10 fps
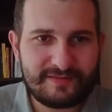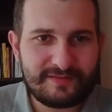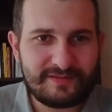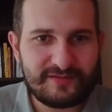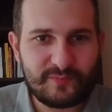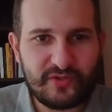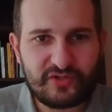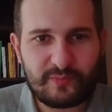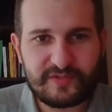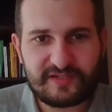this
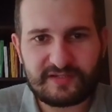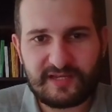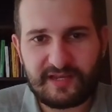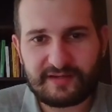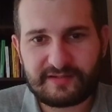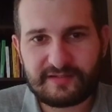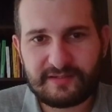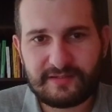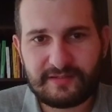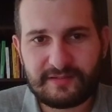bishop is attacked,
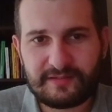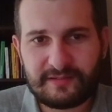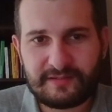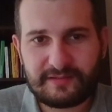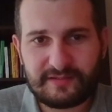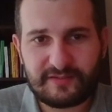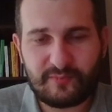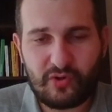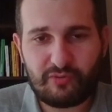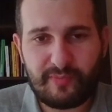this
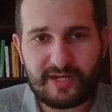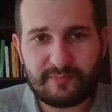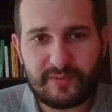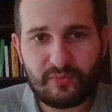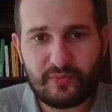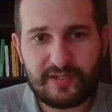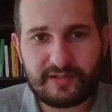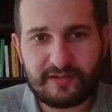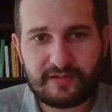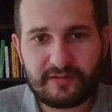pawn might be weak,
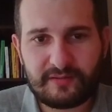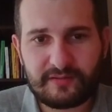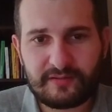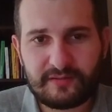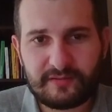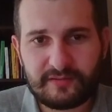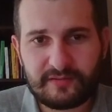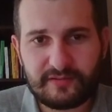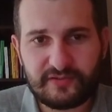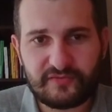
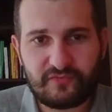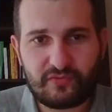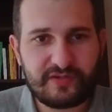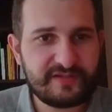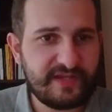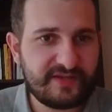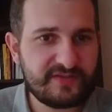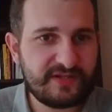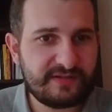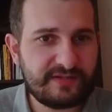this rook is
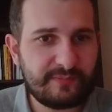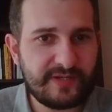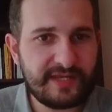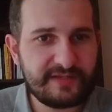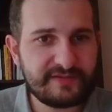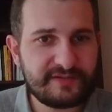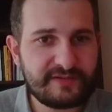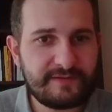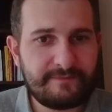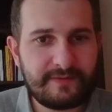excellently placed,
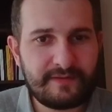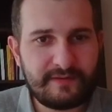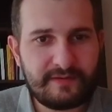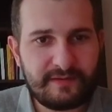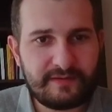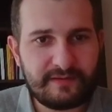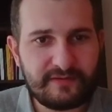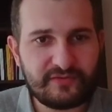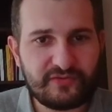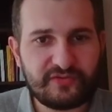there's
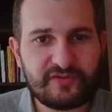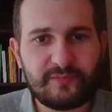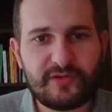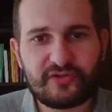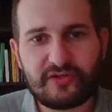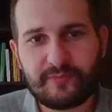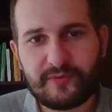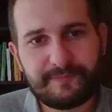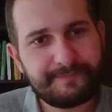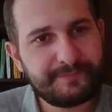also this bishop.
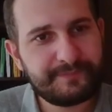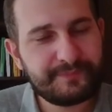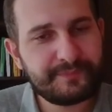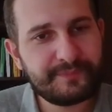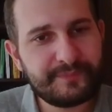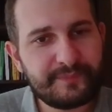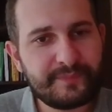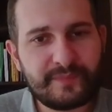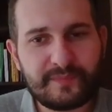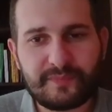
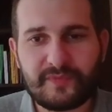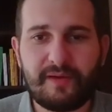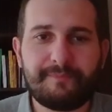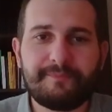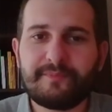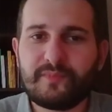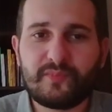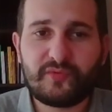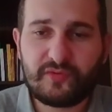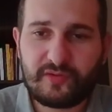Yeah.
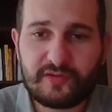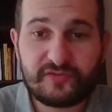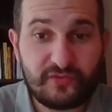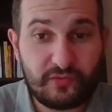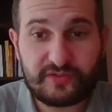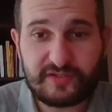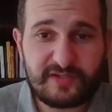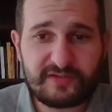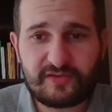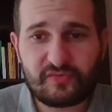So this
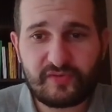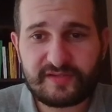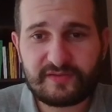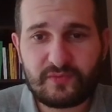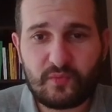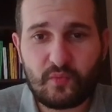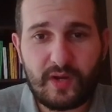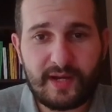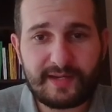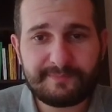is the reason
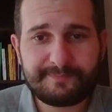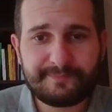why